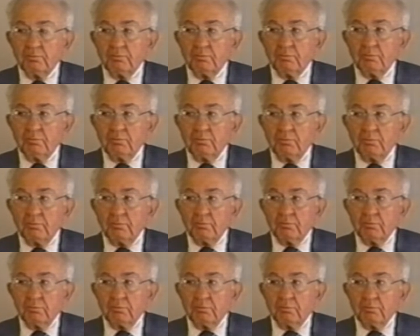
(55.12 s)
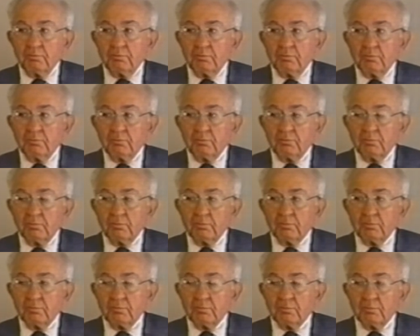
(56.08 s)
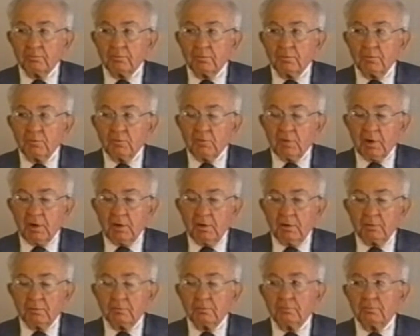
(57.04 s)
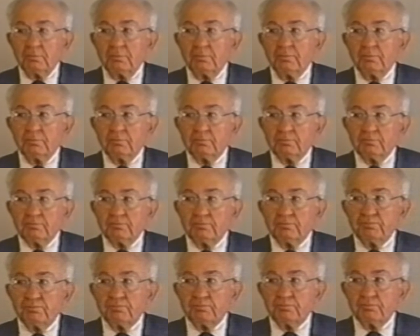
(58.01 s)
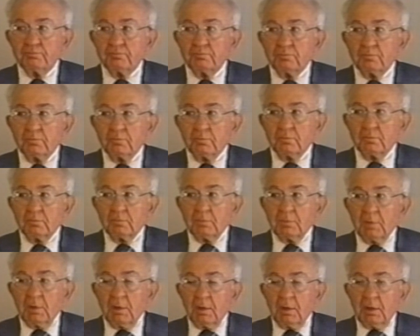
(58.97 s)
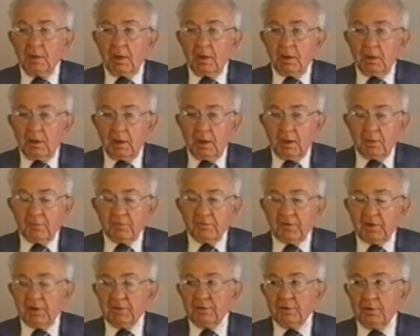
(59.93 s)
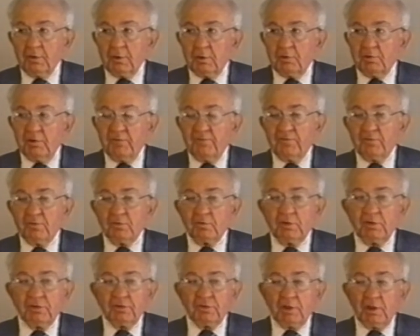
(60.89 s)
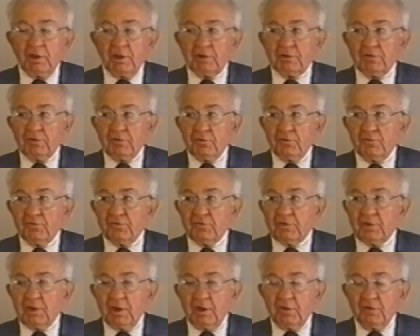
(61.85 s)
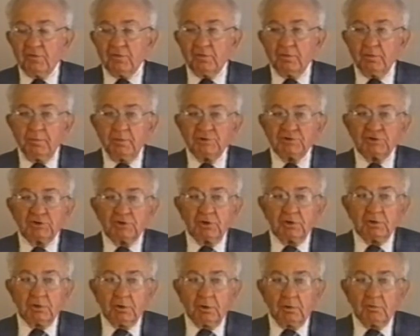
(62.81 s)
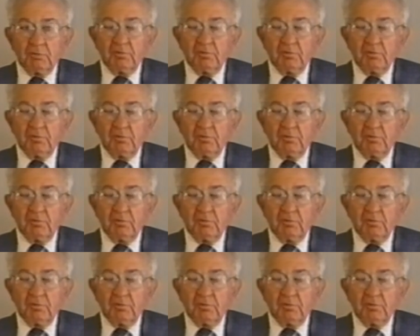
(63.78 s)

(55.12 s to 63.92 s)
at Michigan 1933. Right. Michigan Law Review? I was on the Law Review. In, in those days, the Michigan Law